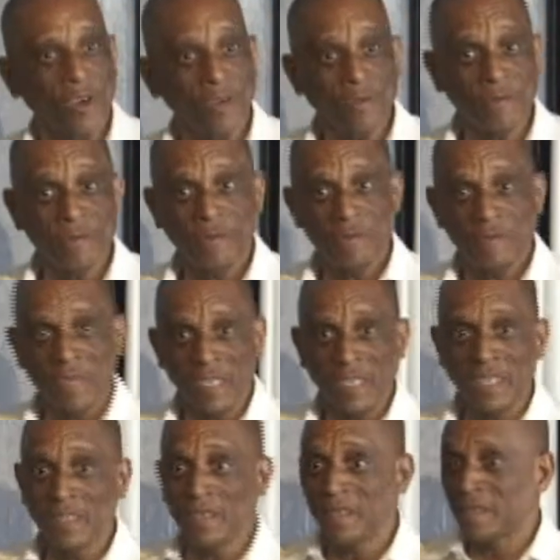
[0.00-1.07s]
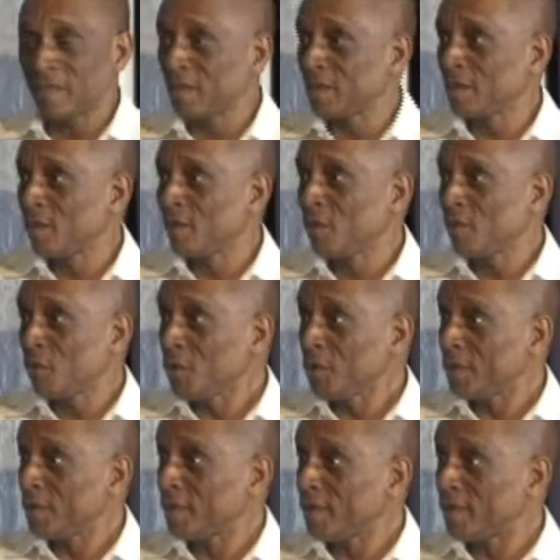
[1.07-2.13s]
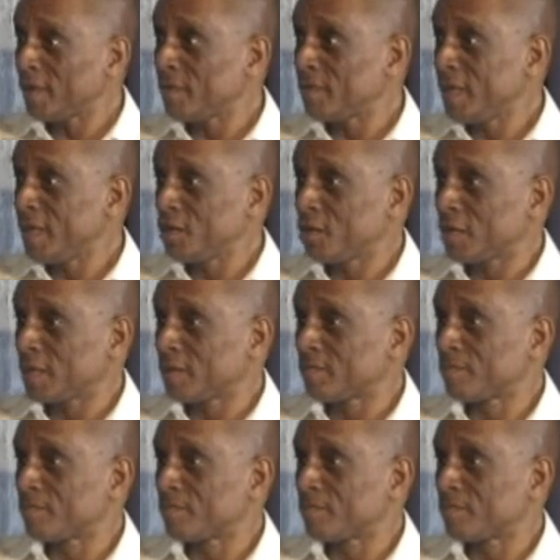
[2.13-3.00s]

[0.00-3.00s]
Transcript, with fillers: of these forces of nature.